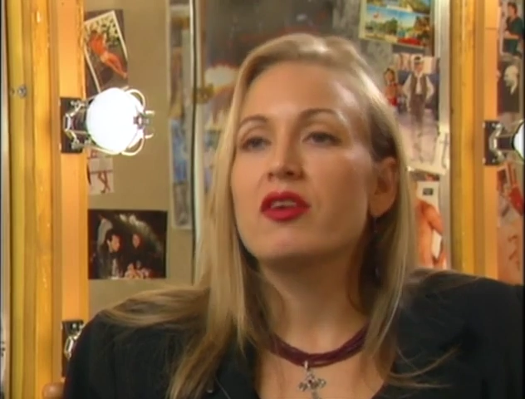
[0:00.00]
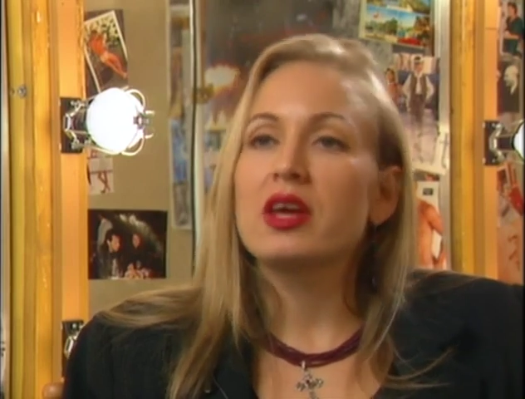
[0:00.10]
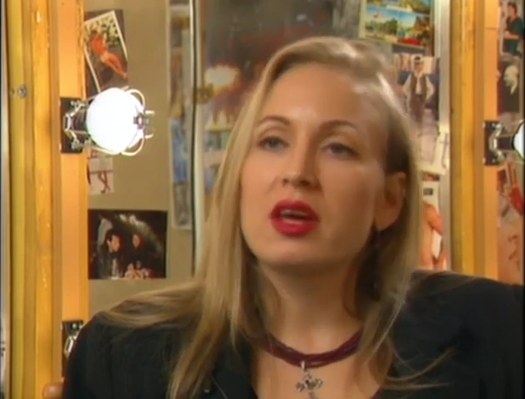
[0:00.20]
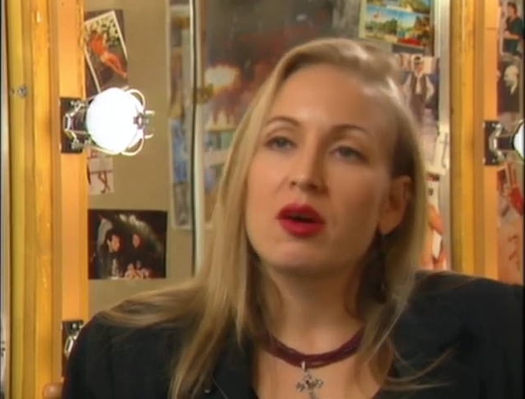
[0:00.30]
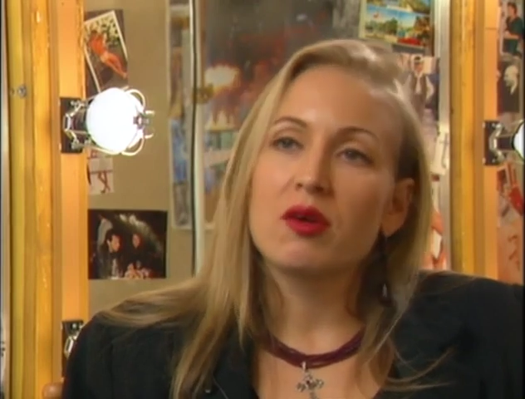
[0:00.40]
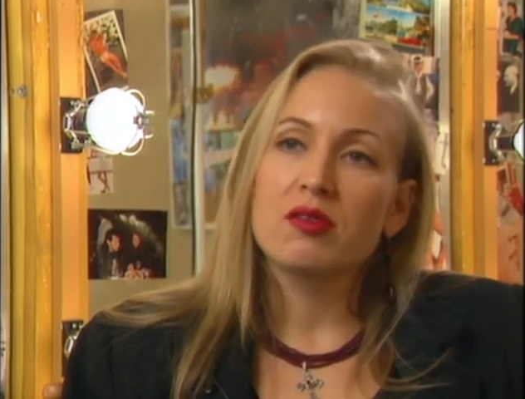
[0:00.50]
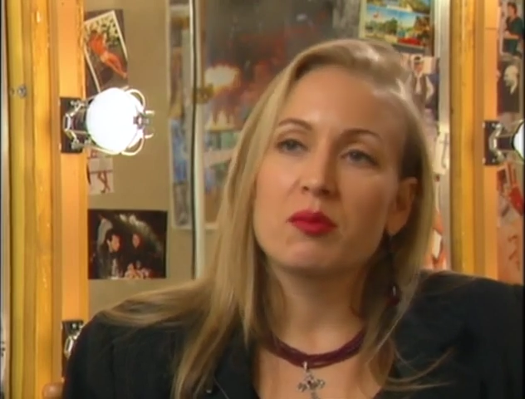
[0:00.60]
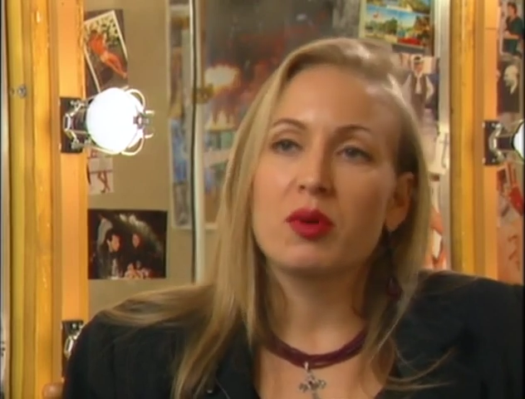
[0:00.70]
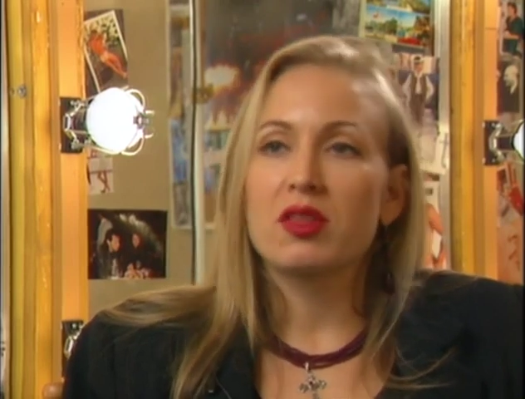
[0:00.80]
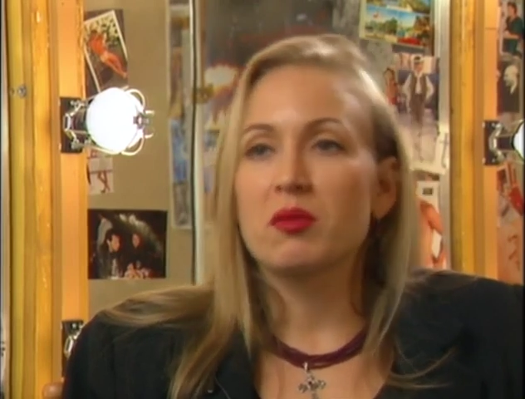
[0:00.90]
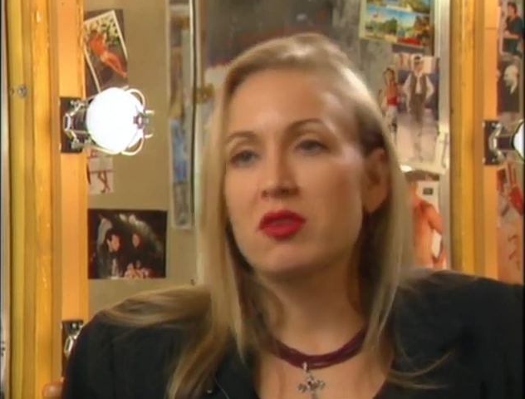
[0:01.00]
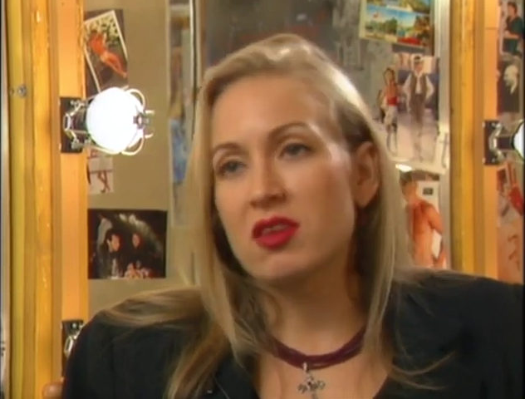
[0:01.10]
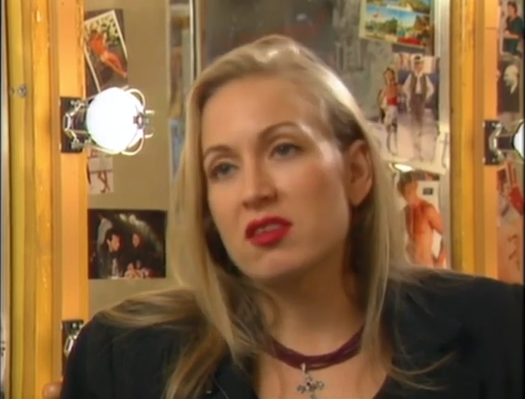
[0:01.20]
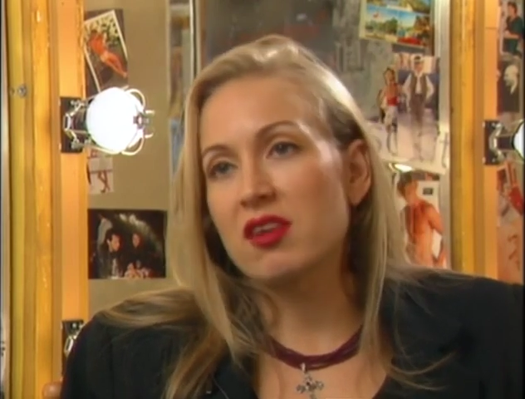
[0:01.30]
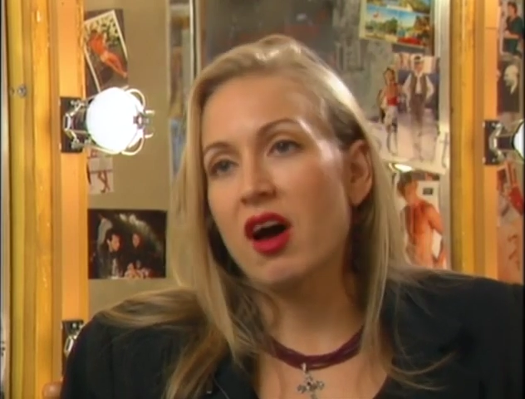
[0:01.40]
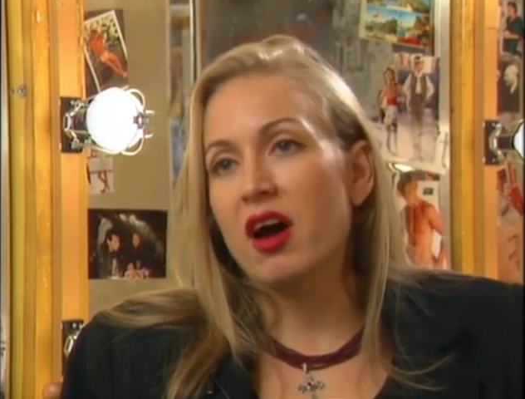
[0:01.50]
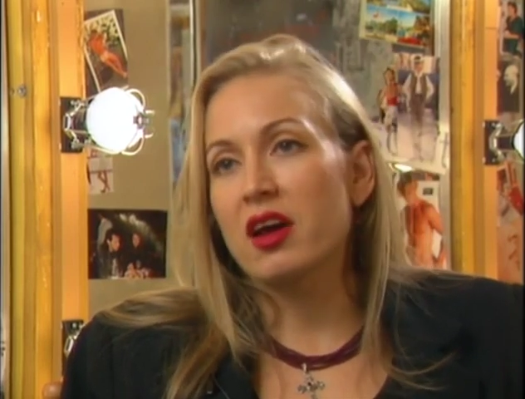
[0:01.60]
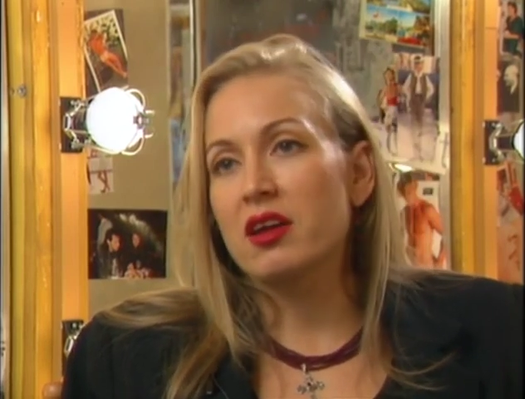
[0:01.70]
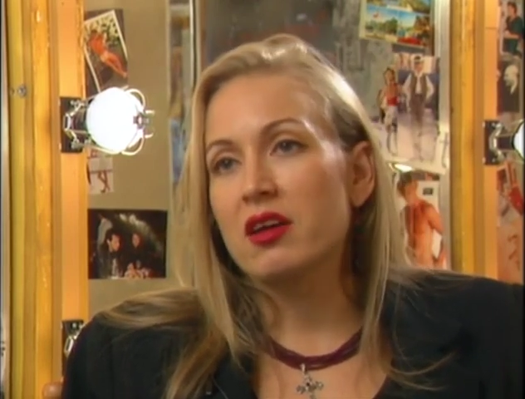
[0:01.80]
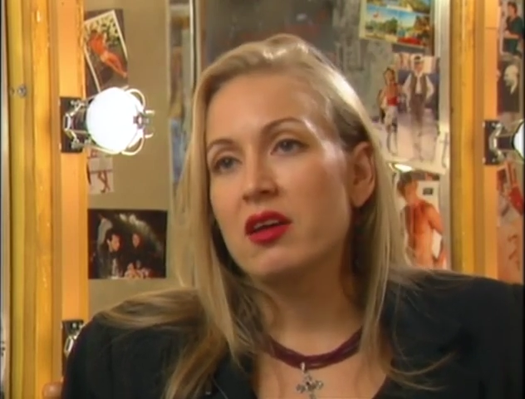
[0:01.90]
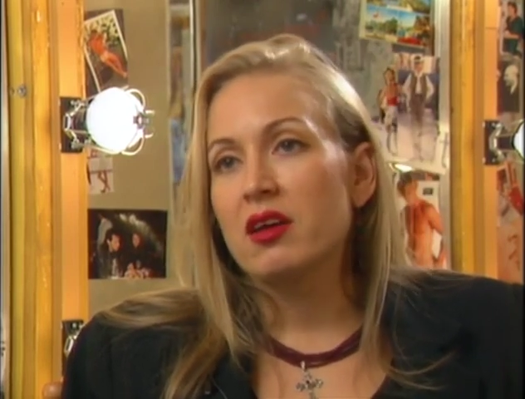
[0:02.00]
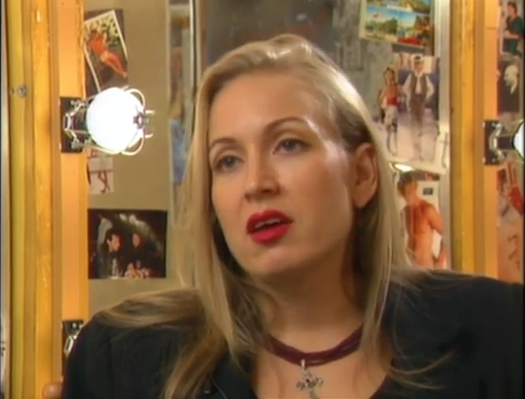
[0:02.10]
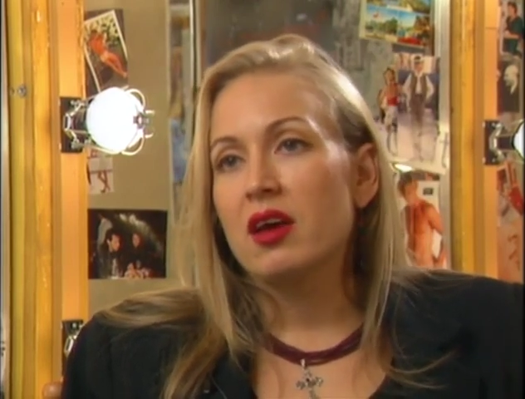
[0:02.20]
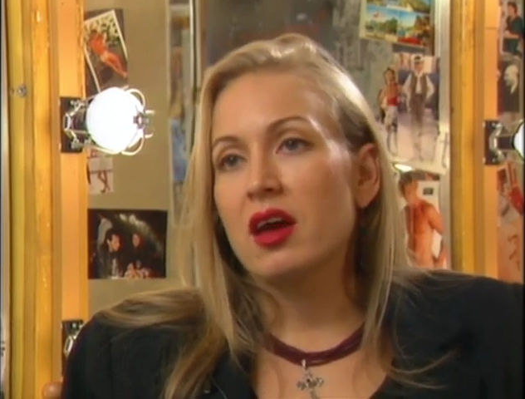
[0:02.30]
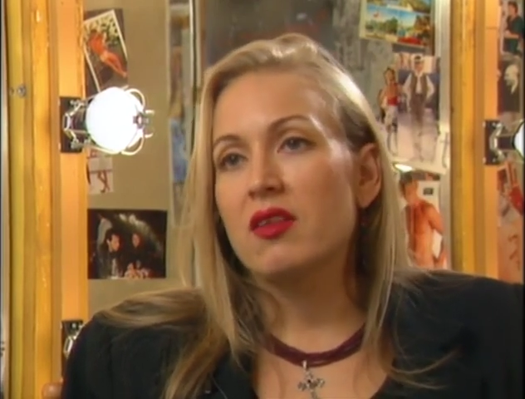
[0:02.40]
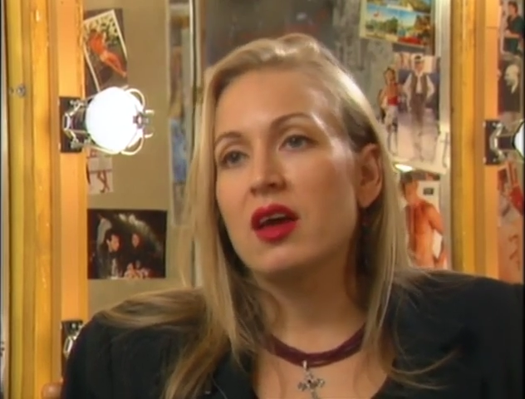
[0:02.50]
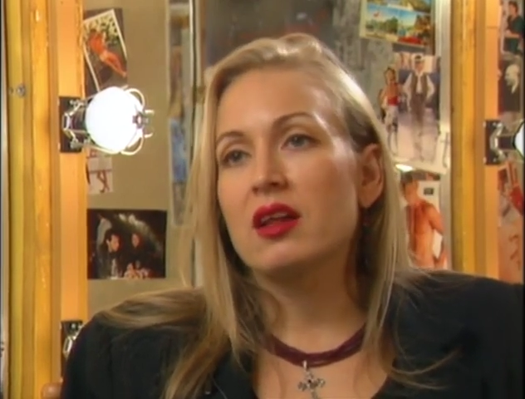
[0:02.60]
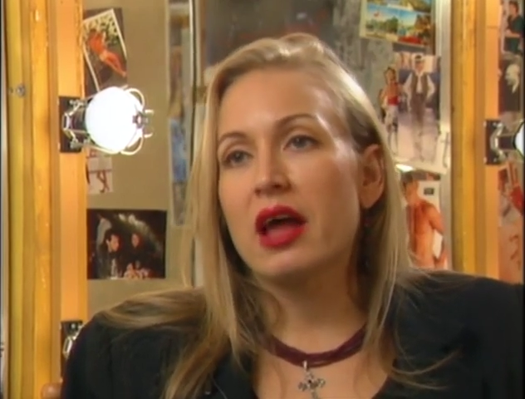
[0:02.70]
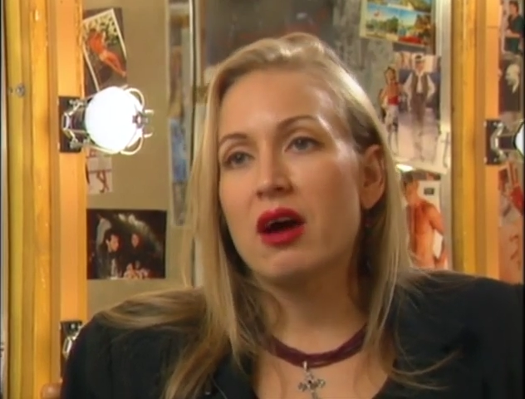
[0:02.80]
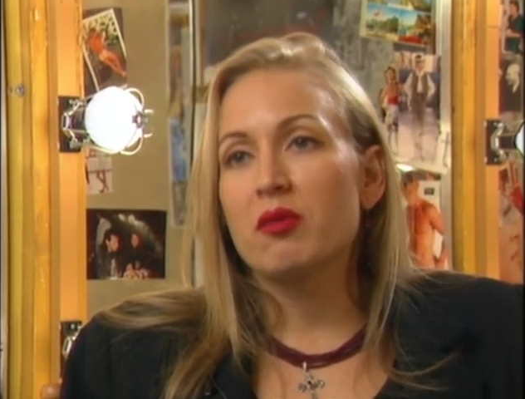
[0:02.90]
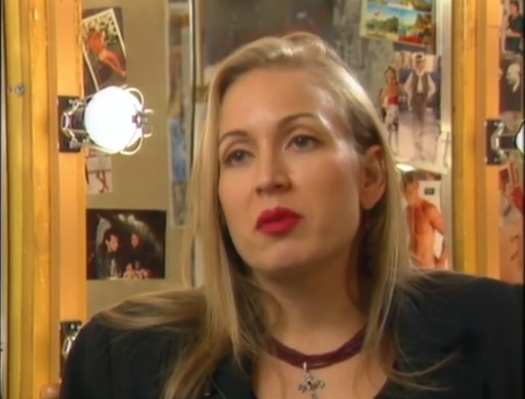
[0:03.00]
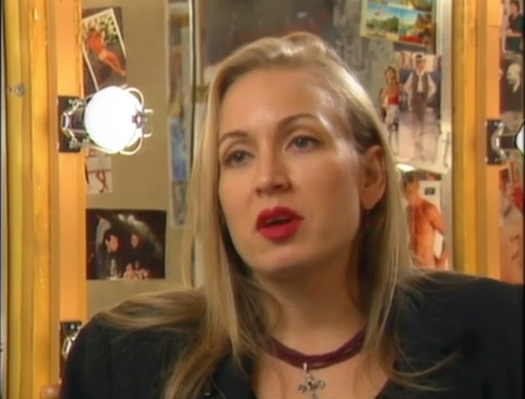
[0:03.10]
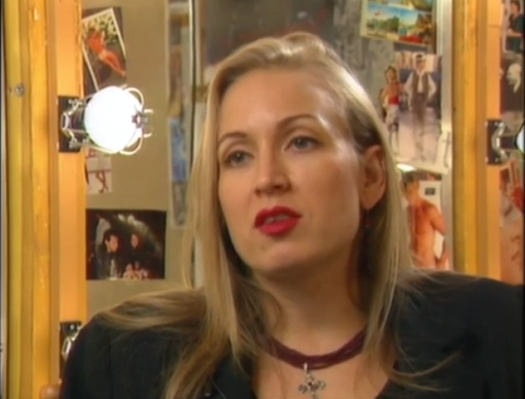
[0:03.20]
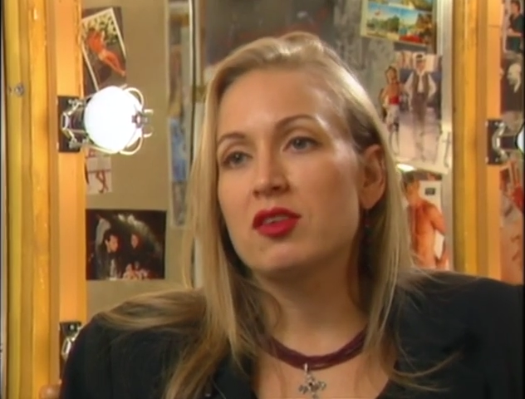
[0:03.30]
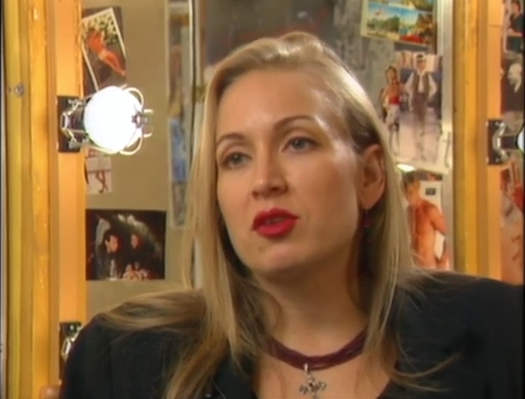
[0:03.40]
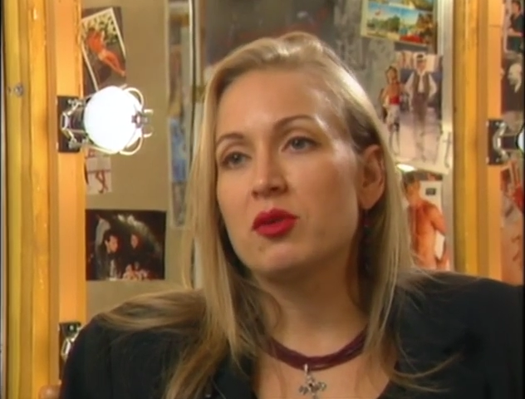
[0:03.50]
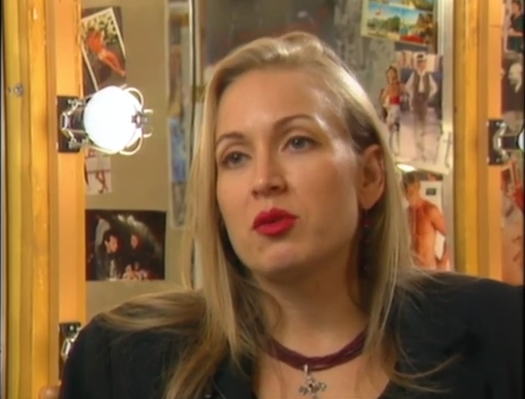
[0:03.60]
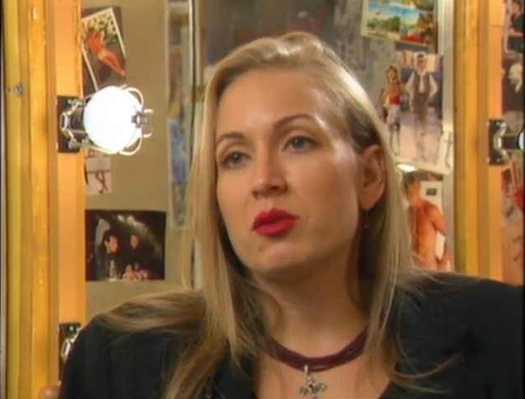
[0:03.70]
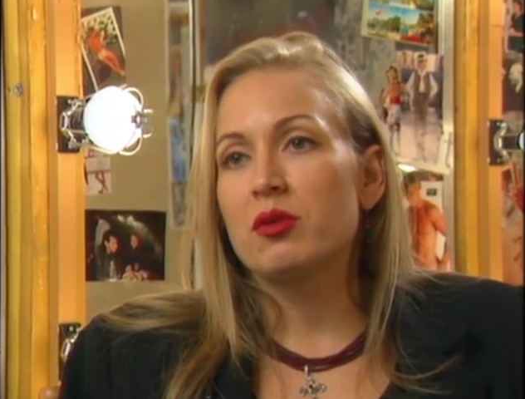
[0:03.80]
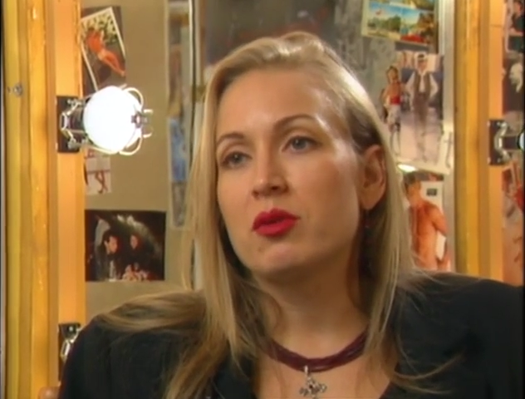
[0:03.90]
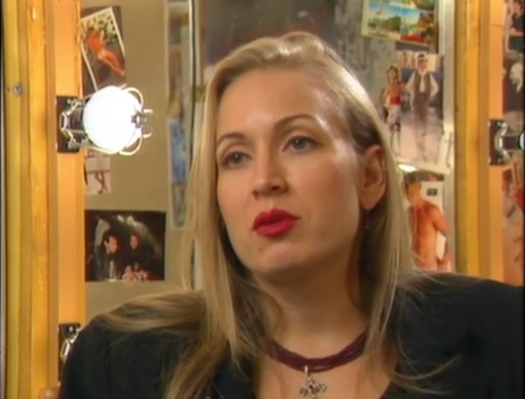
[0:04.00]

egos and put them to the side and they allowed me to